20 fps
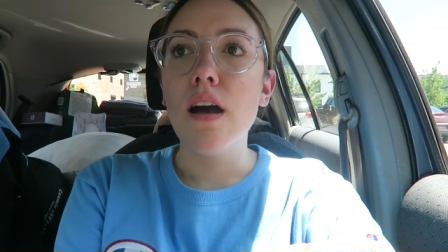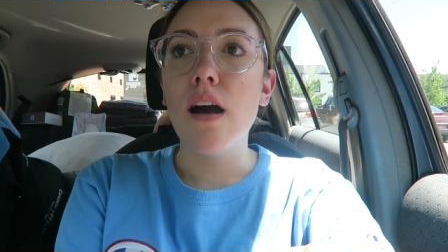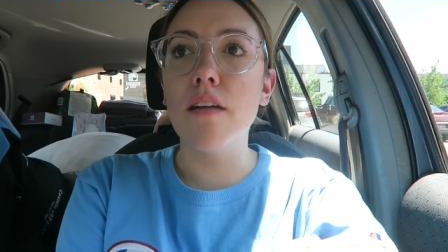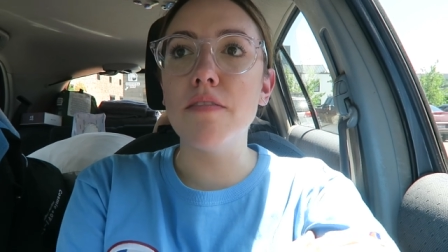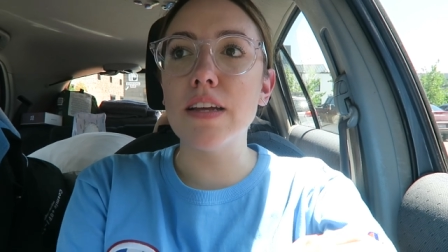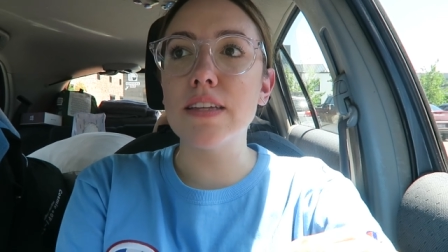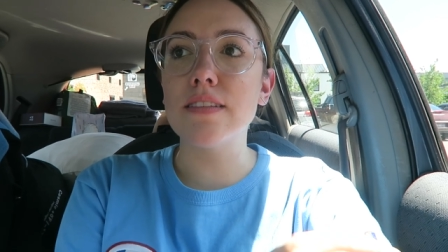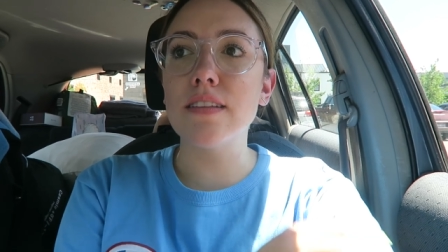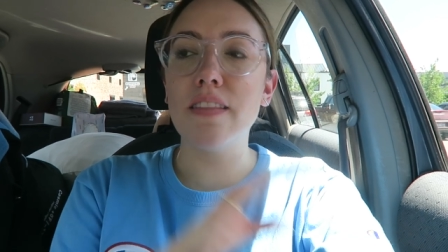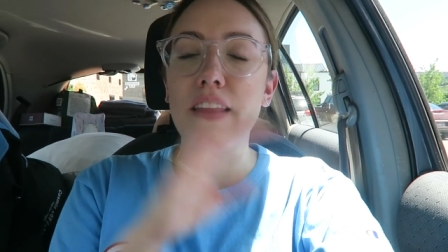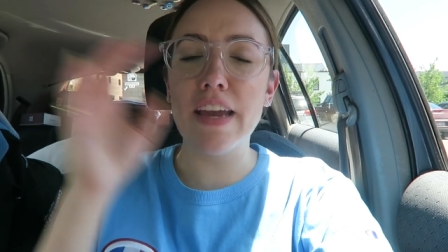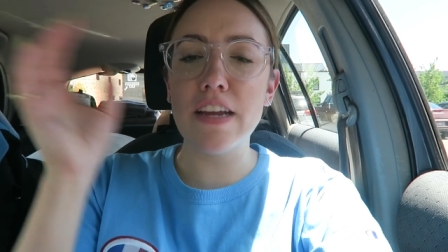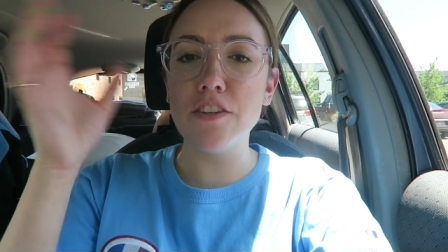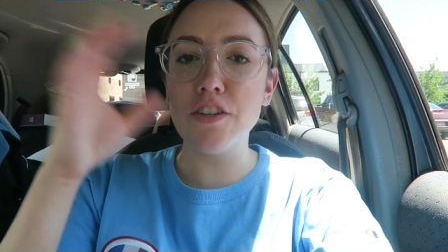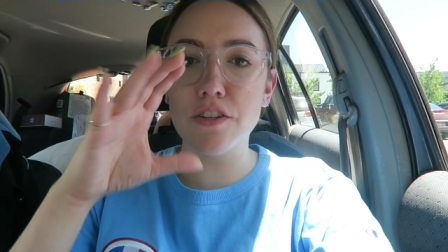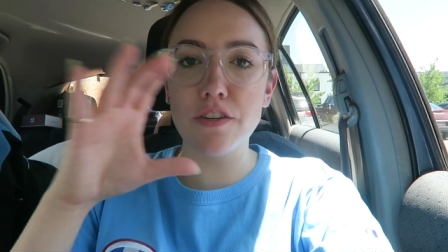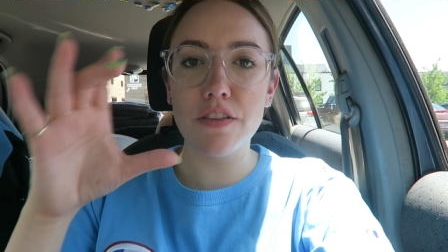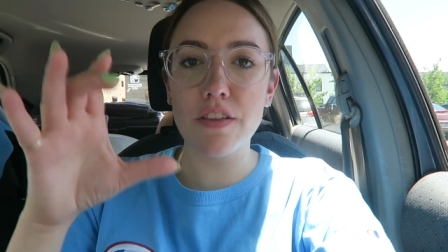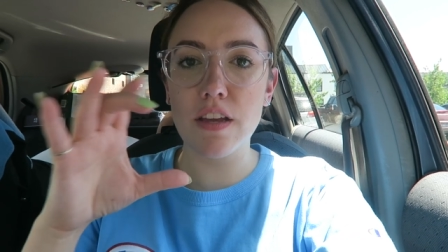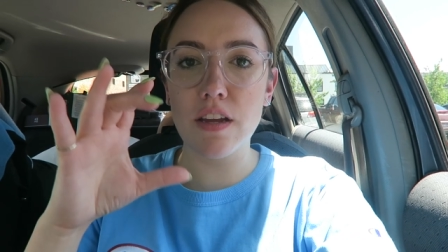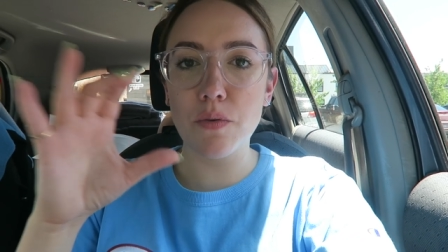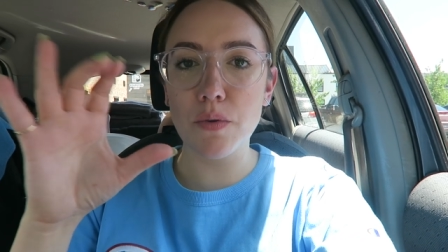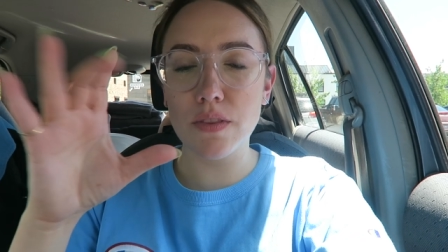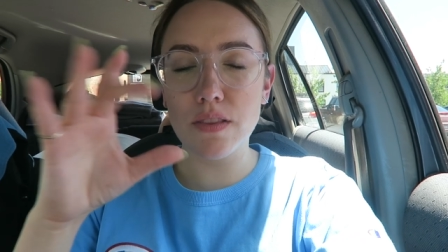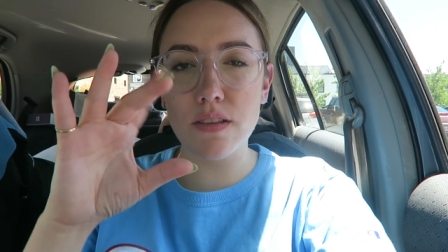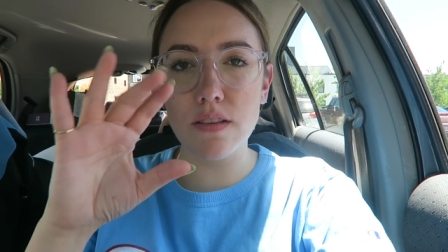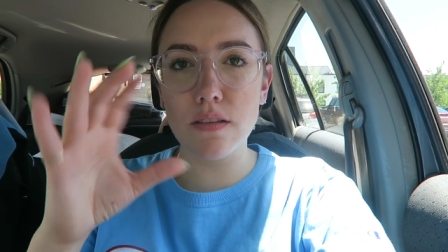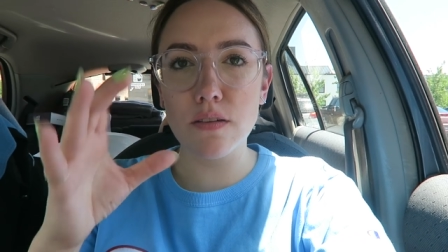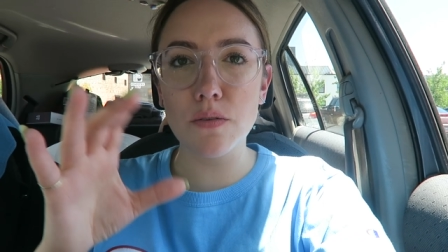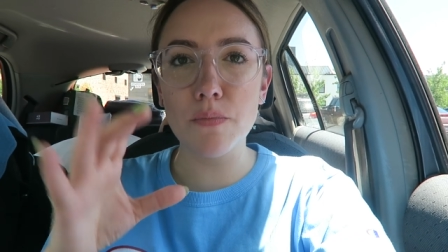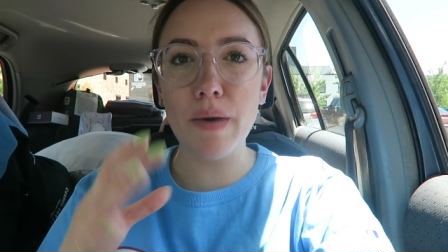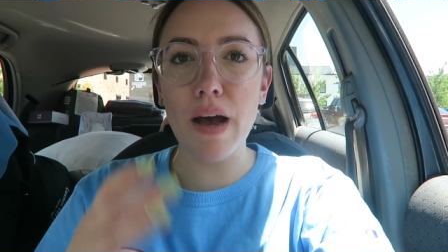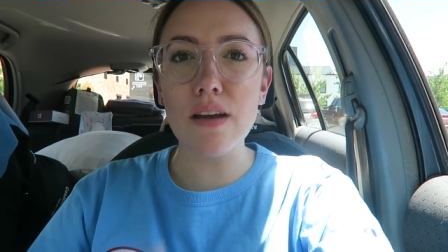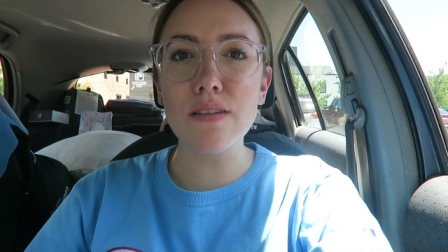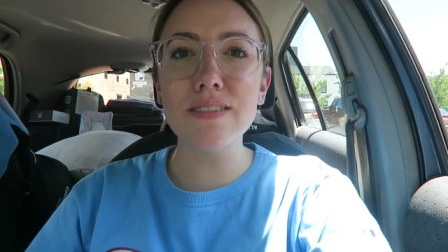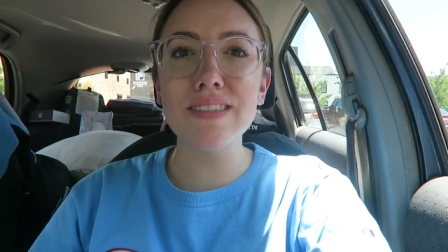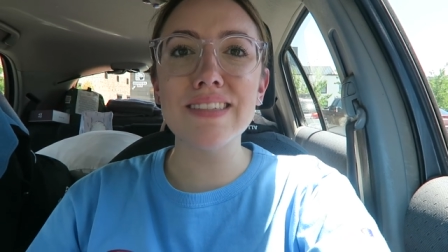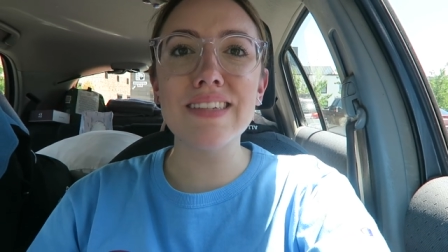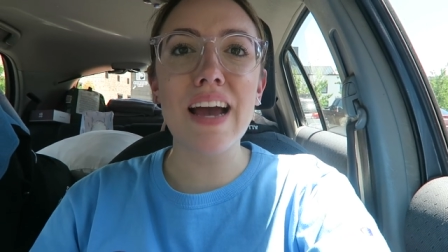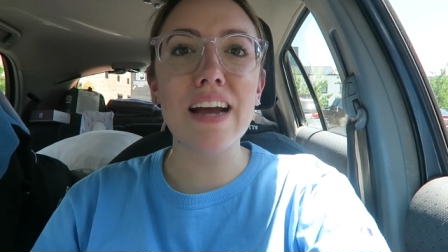of like the lanyard thing with the little
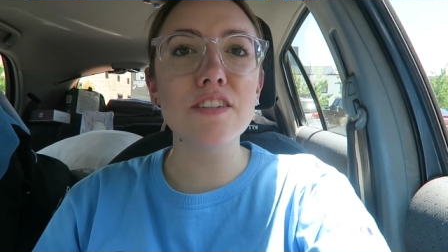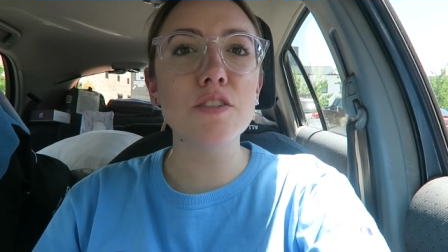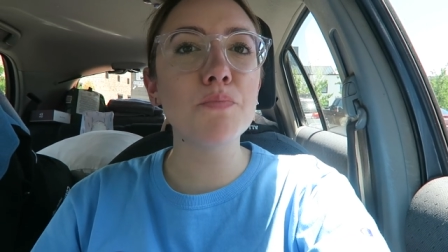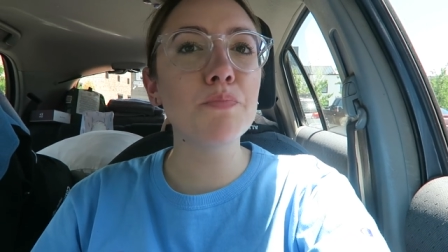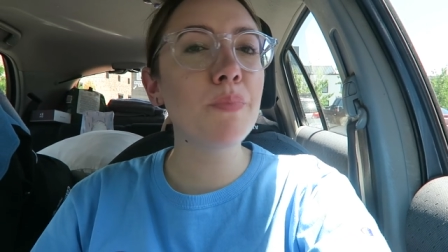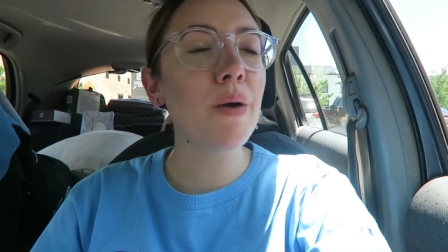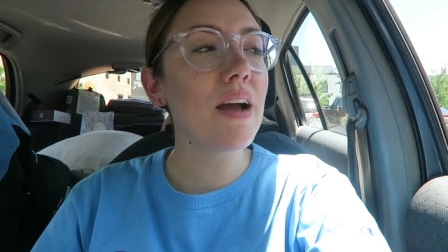bottles attached,